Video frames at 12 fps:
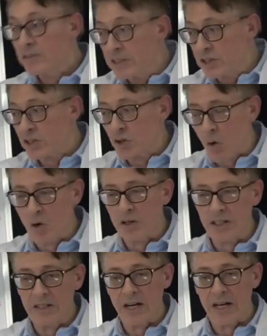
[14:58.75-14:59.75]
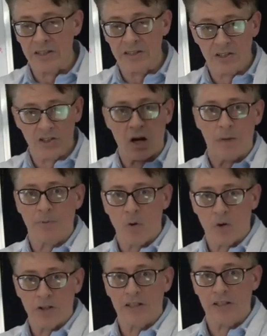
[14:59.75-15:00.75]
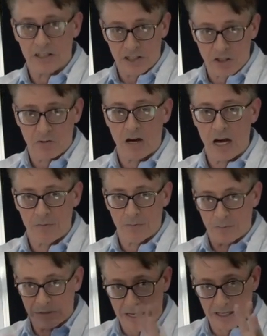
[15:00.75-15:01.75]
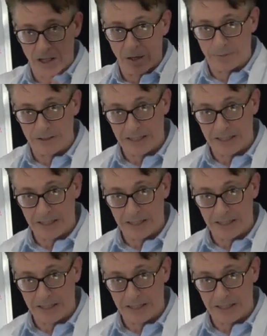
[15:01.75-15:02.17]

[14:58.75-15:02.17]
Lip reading: This is to stop organized crime from getting up